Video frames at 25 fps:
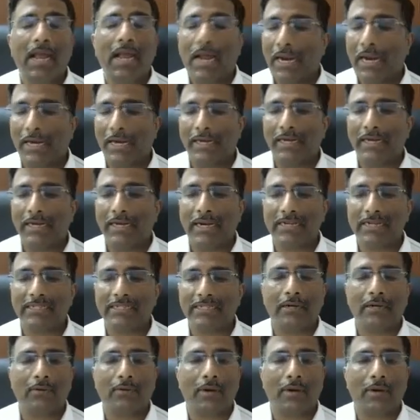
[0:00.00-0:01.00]
I didn't
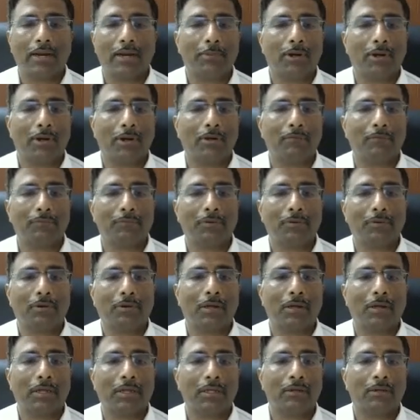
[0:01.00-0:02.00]
understand quite a bit of,
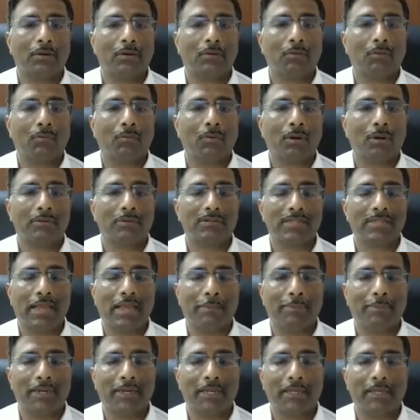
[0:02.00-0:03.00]
what was
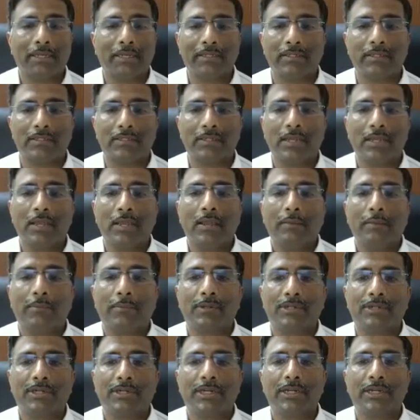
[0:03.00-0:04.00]
happening in this
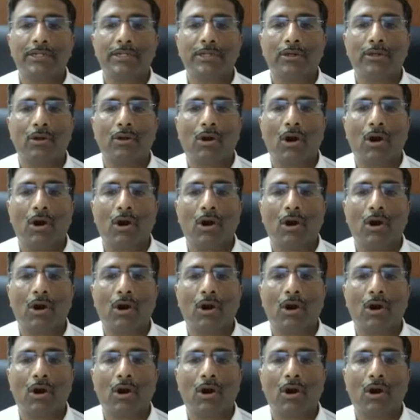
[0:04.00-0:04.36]
presentation,